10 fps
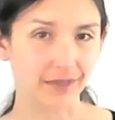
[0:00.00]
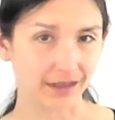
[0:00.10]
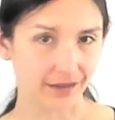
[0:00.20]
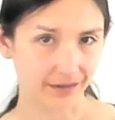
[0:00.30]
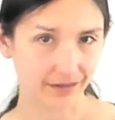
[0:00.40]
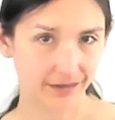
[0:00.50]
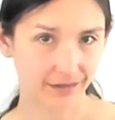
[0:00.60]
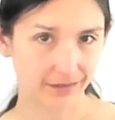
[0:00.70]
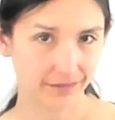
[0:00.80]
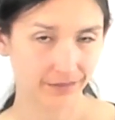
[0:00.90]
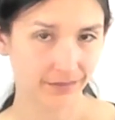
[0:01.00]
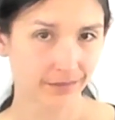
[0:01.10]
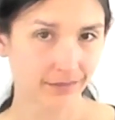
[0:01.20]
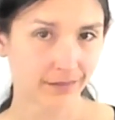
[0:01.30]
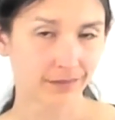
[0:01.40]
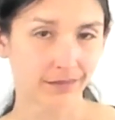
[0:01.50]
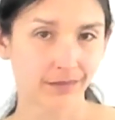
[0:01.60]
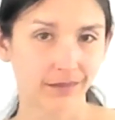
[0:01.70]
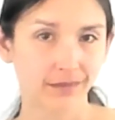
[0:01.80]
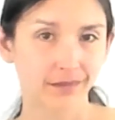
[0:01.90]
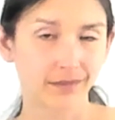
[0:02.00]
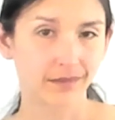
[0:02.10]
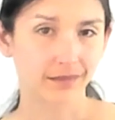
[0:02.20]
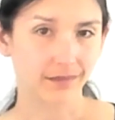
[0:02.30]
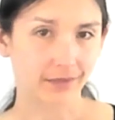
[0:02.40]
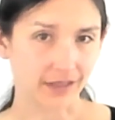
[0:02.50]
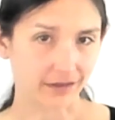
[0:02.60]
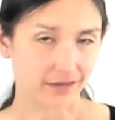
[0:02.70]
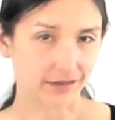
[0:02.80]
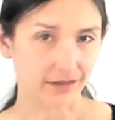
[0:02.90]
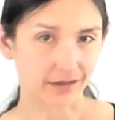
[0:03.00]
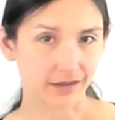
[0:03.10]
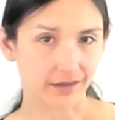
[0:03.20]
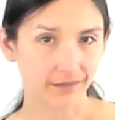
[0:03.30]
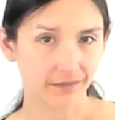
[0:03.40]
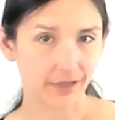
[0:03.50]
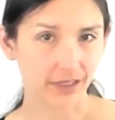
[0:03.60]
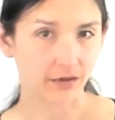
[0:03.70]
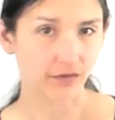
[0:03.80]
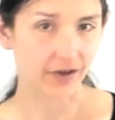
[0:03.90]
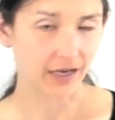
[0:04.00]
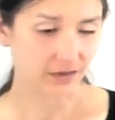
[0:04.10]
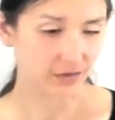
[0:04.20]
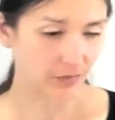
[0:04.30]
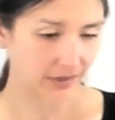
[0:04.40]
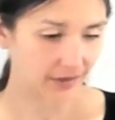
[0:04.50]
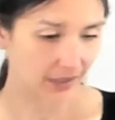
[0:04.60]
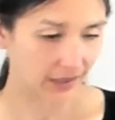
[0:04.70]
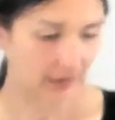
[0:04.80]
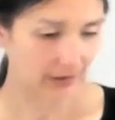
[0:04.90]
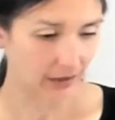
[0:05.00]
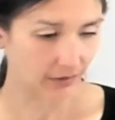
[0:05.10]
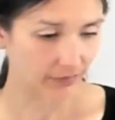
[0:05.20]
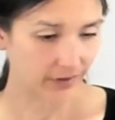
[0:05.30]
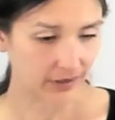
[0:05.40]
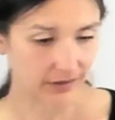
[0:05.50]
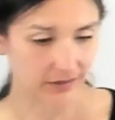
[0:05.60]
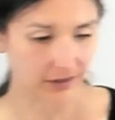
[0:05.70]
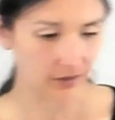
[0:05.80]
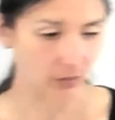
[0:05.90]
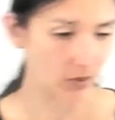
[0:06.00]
Yes truth is eternal. Yes, indeed. And in fact, when we say love is and